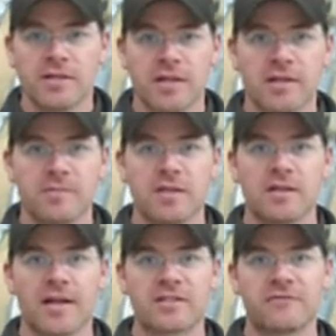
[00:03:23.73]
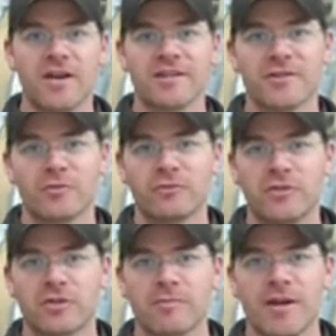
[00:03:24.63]
It's going to be lots of fun, and
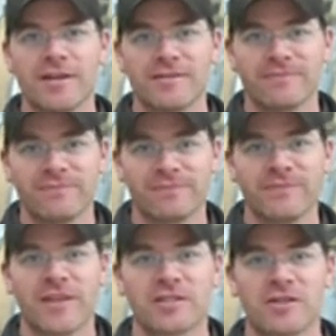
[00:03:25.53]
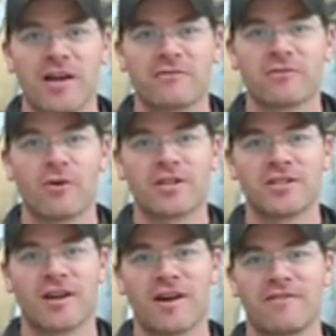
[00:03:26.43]
hopefully you can make it. Thanks a lot for
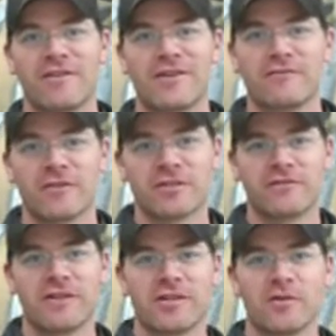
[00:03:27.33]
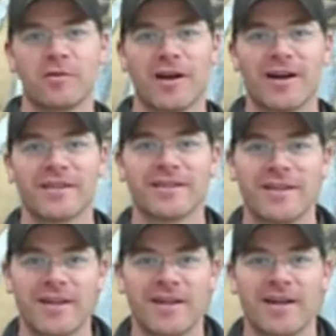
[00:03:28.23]
watching our very first video
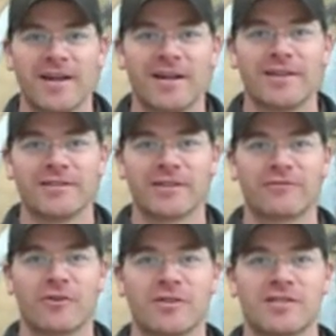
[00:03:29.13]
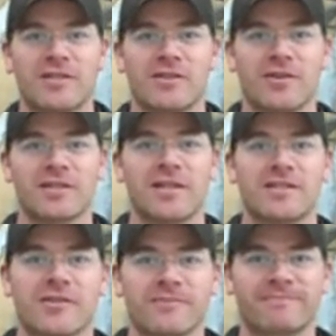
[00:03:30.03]
blog. Look forward to seeing you at the
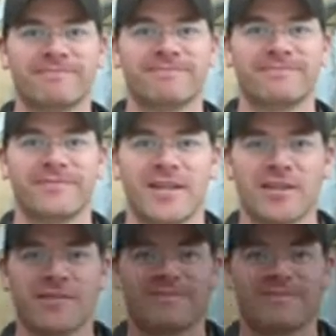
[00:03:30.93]
tasting room. Thank